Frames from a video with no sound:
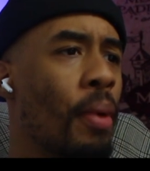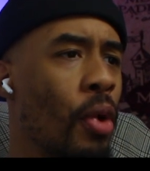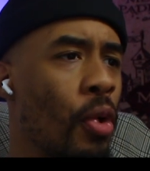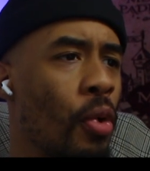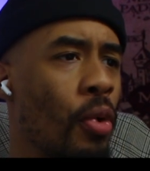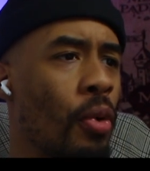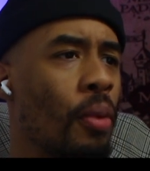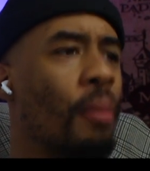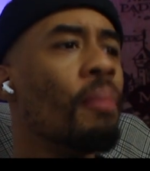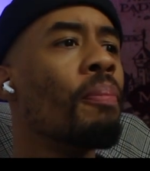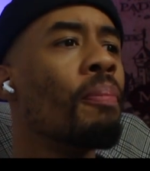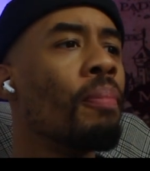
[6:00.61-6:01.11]

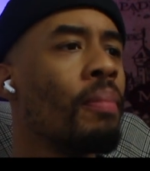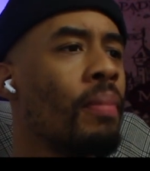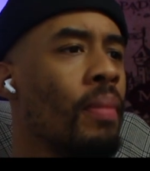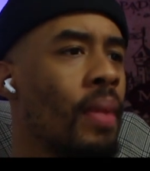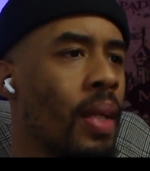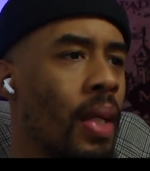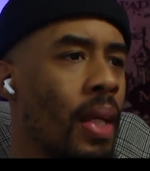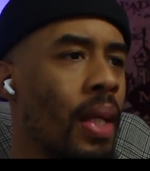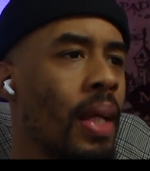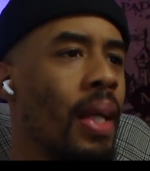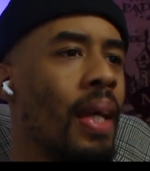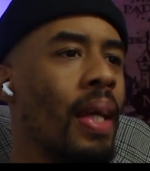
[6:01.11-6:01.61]
boom.
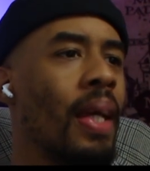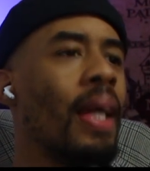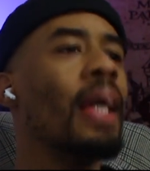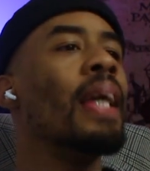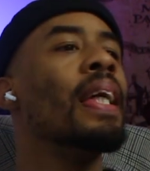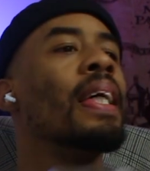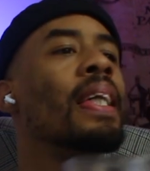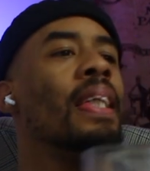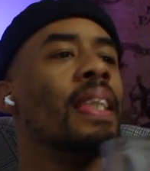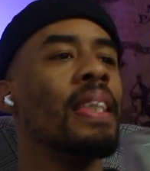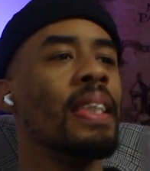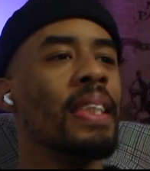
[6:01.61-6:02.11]

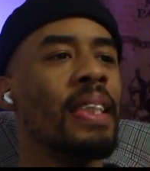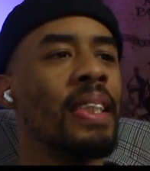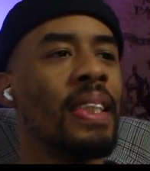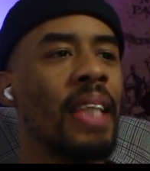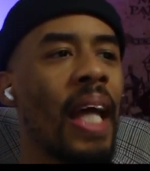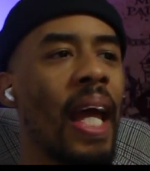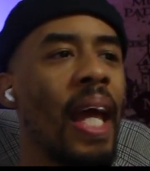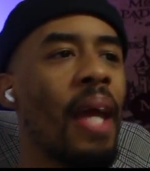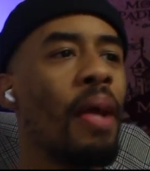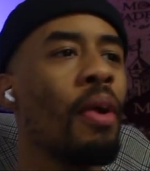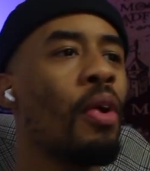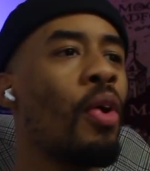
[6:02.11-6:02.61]

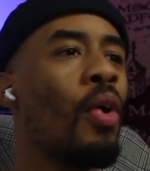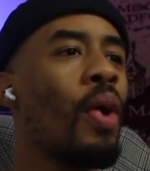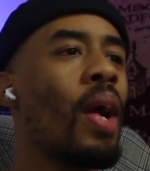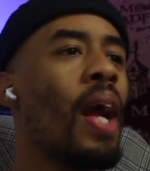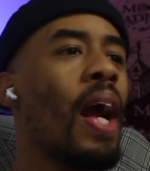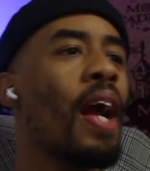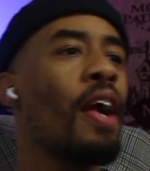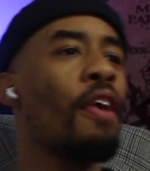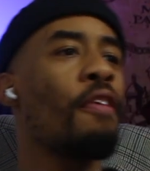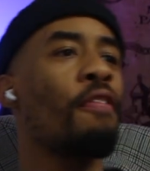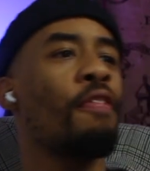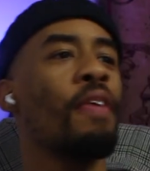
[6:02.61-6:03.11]
Same
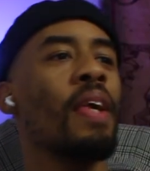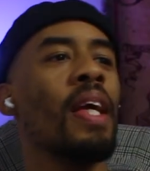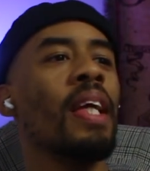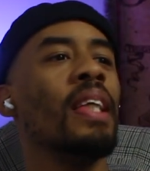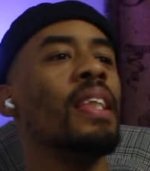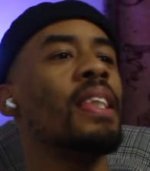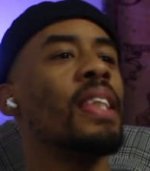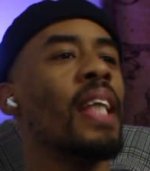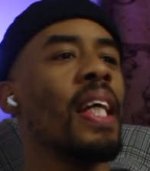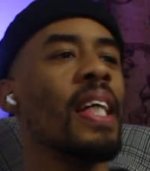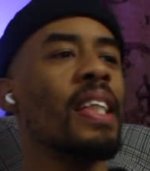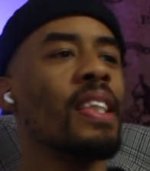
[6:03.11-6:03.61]

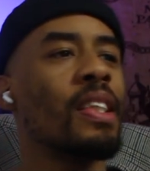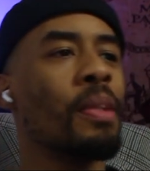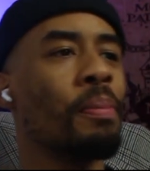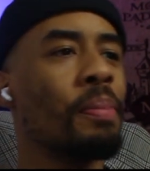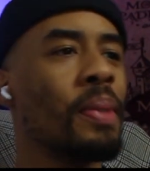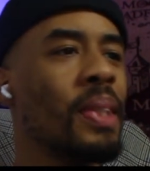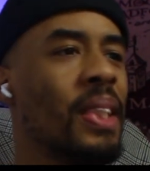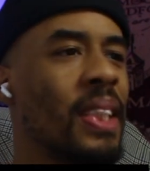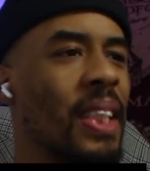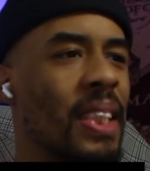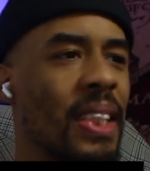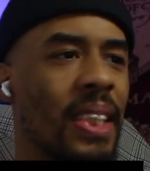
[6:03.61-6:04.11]
choreography, change the
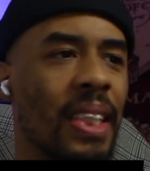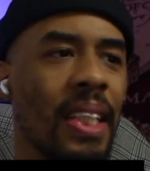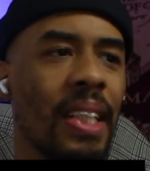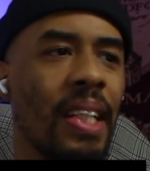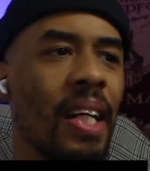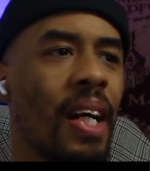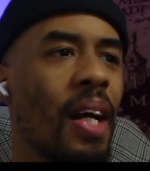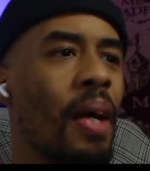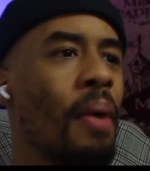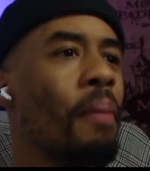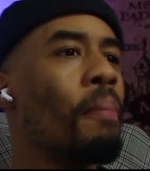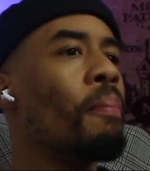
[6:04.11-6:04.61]
position
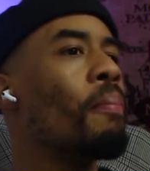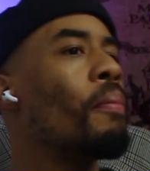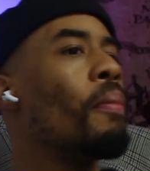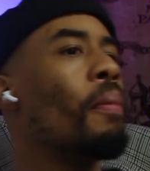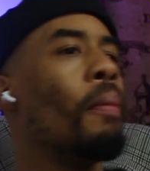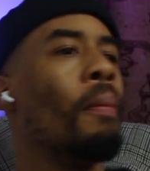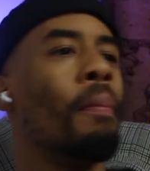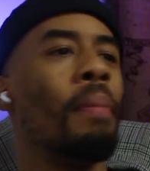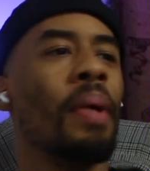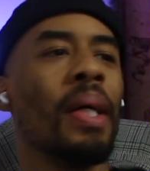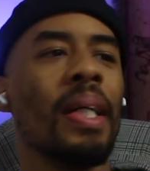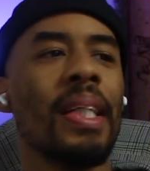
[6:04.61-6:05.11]
up,
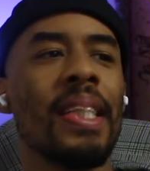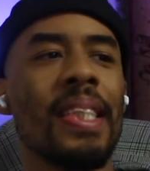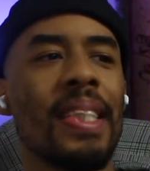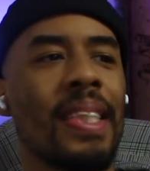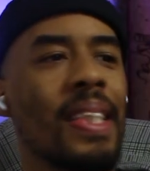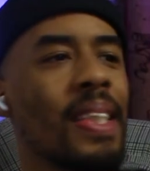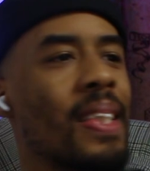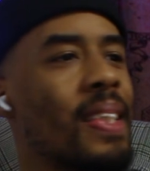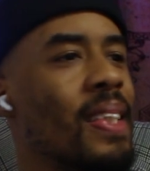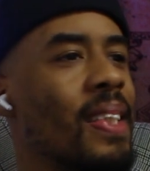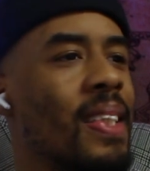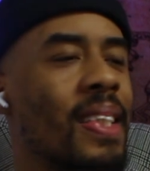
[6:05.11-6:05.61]
but
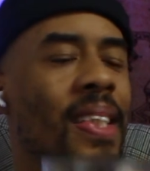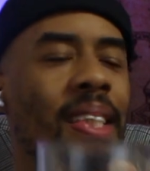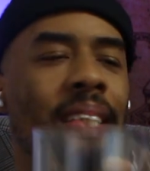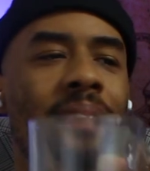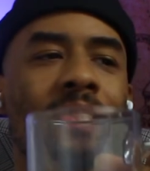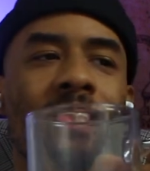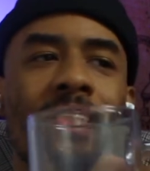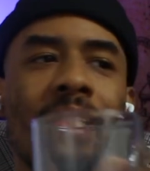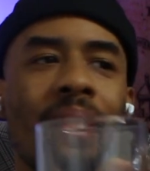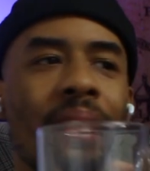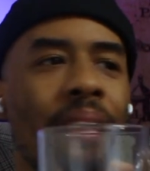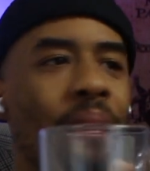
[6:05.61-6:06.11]
consistency
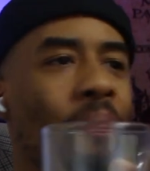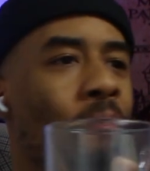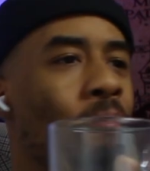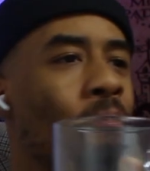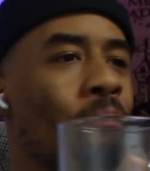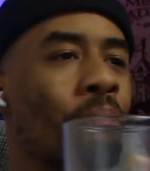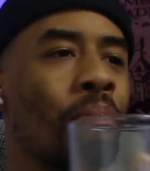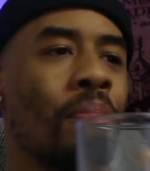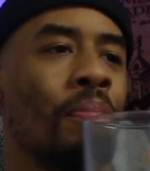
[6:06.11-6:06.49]
is key.